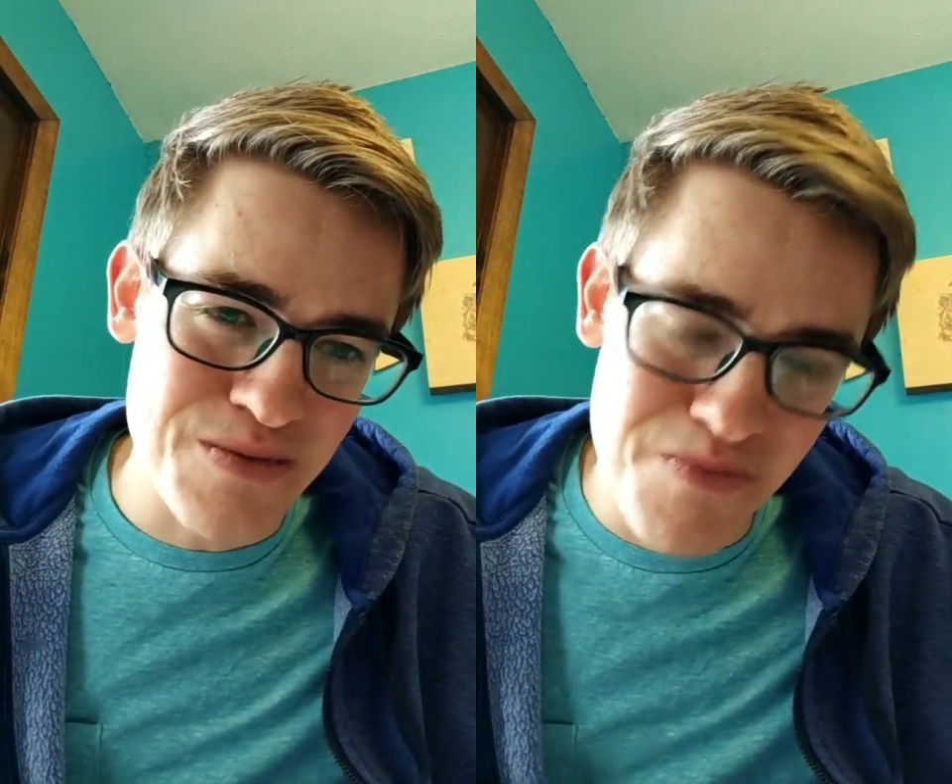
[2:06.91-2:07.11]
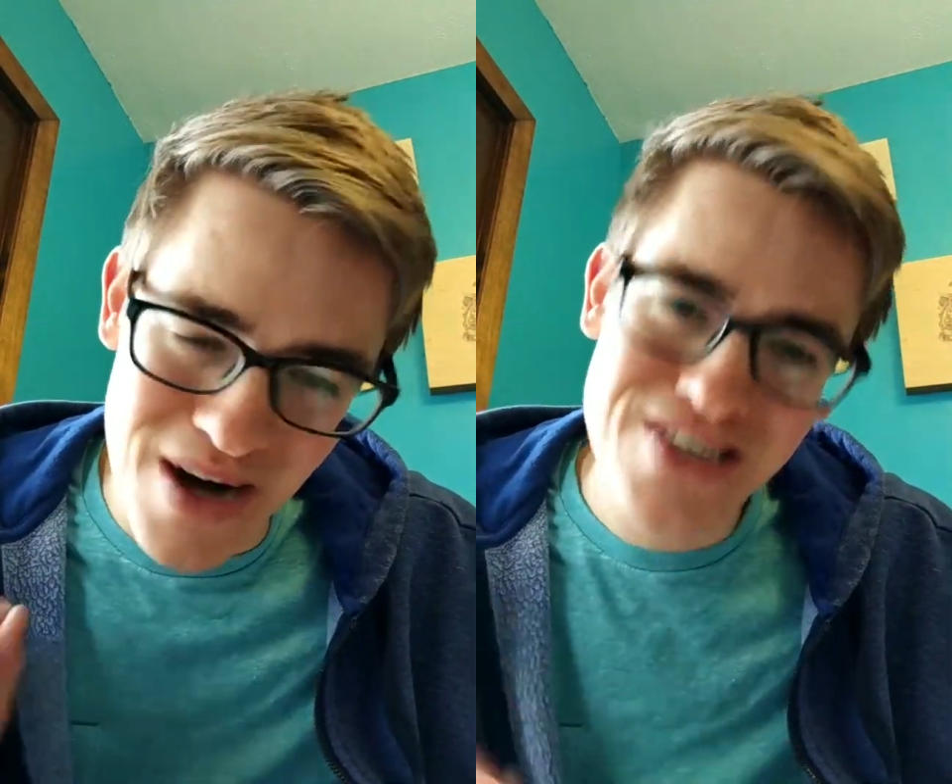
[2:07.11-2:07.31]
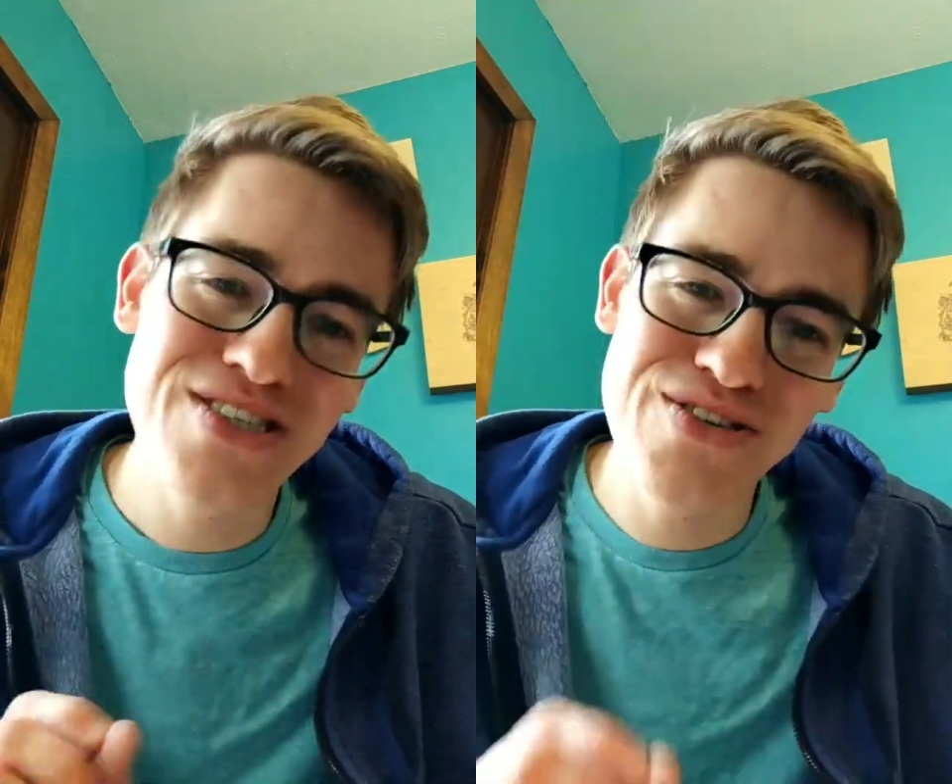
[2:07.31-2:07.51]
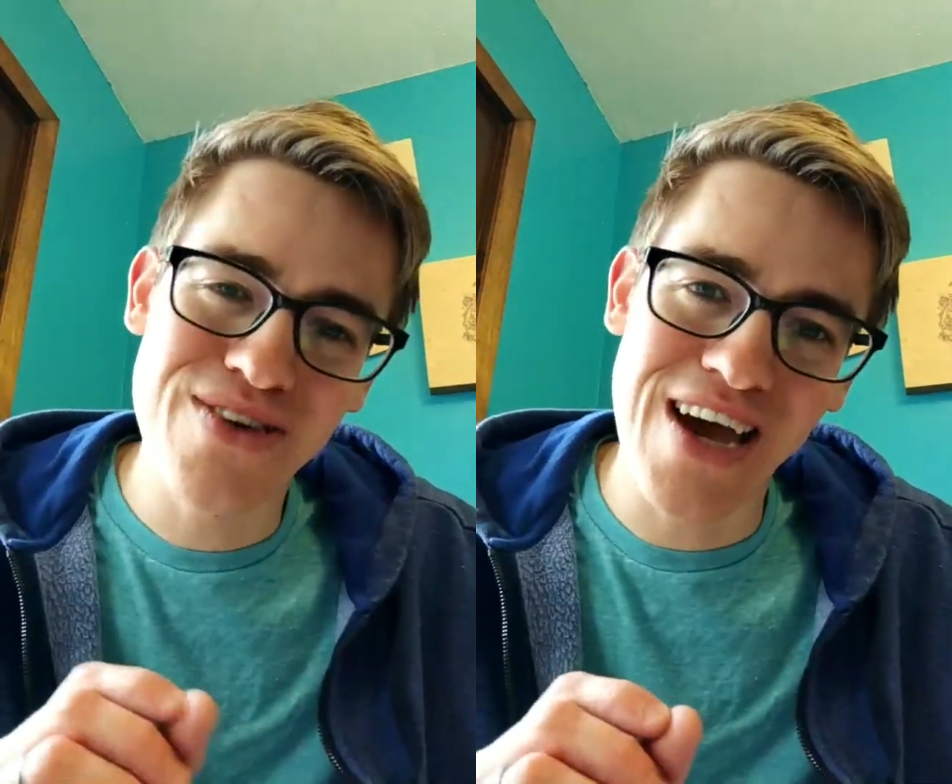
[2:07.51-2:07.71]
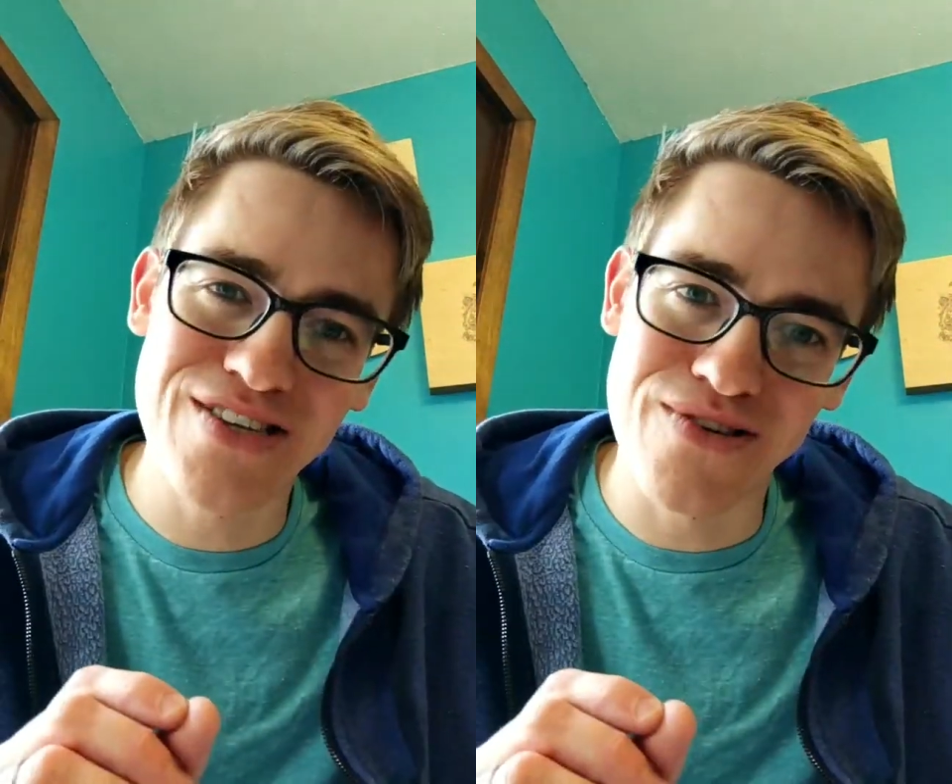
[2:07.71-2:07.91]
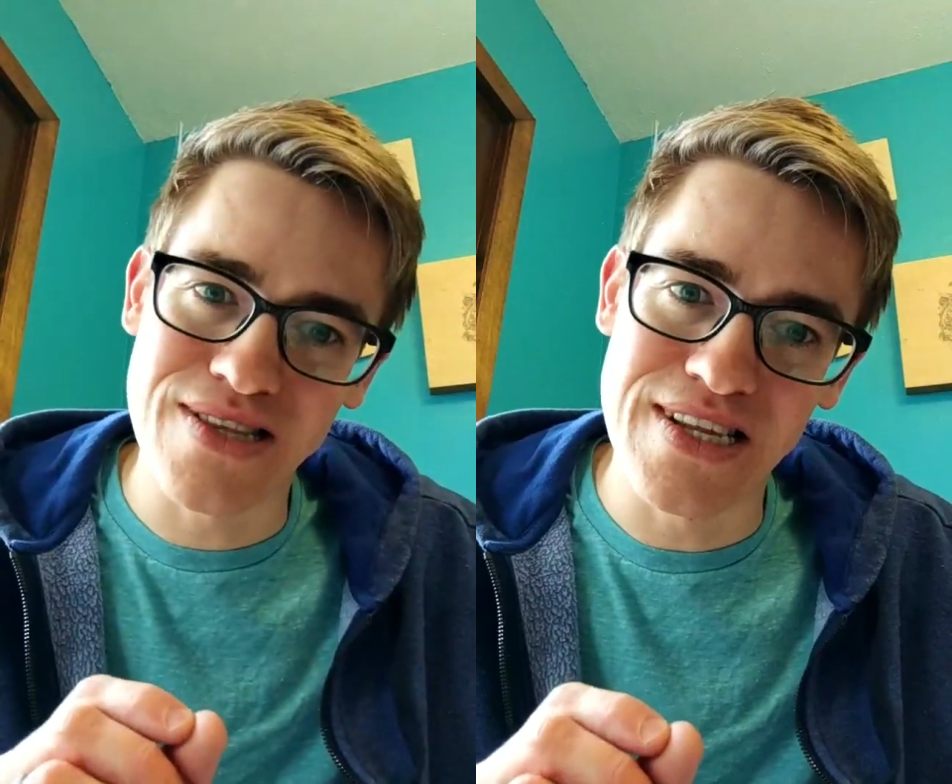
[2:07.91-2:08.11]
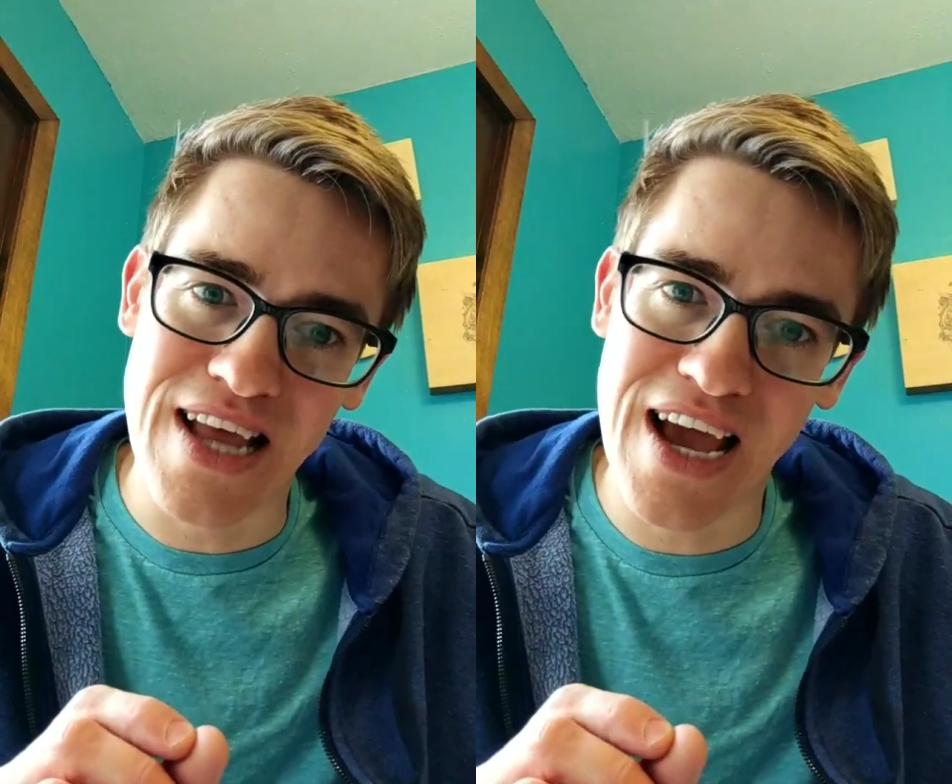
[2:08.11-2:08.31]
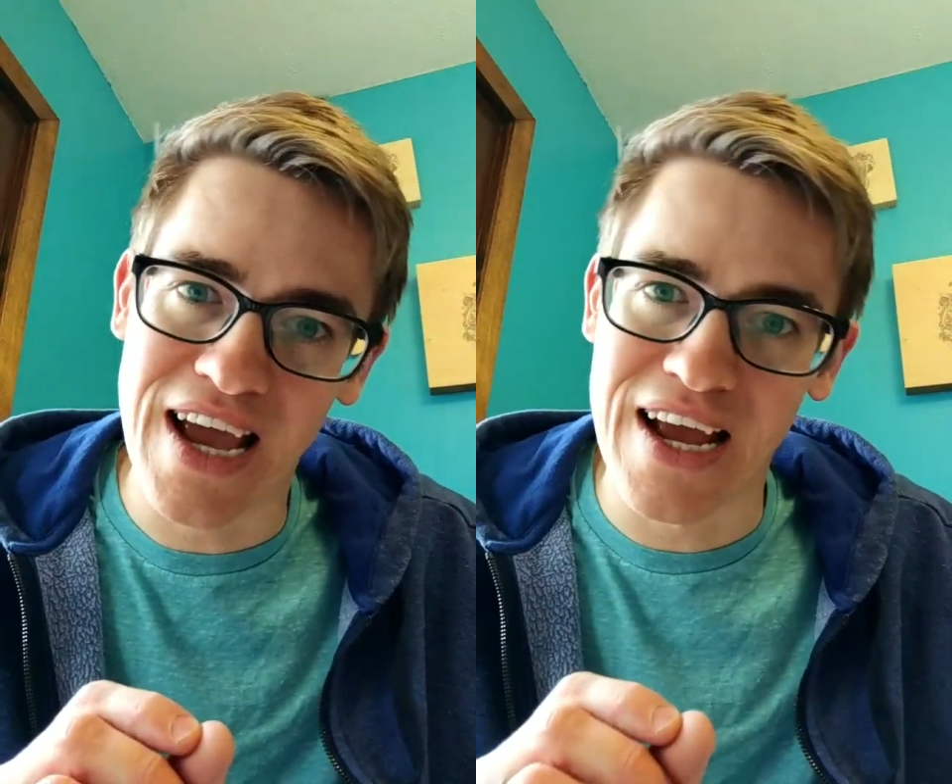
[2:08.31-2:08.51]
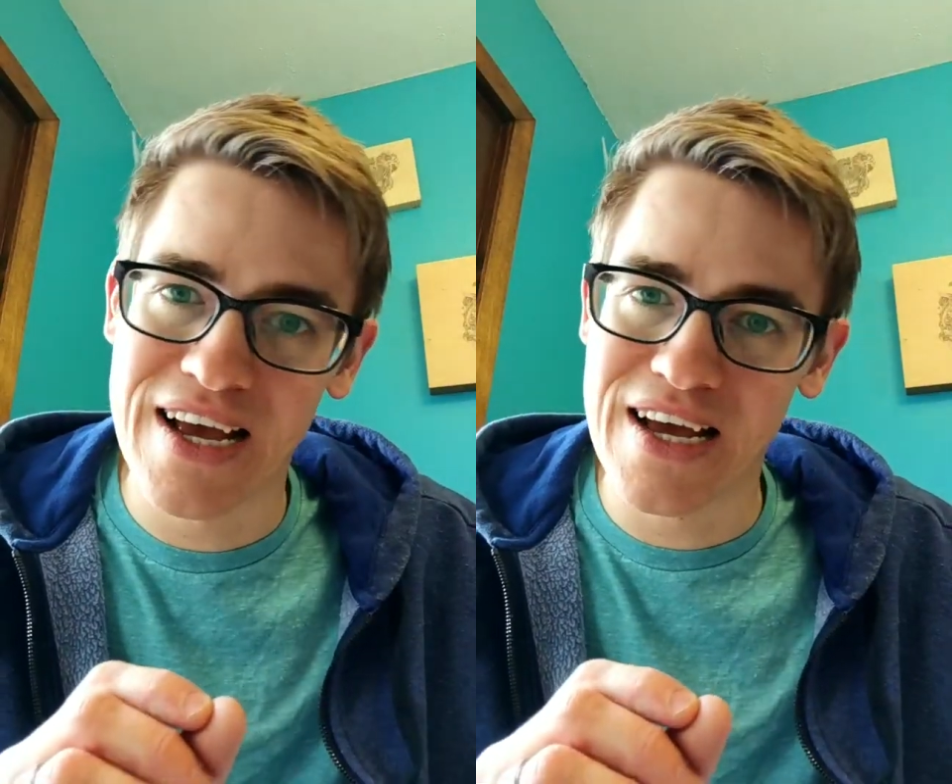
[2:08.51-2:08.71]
much as you can during the day,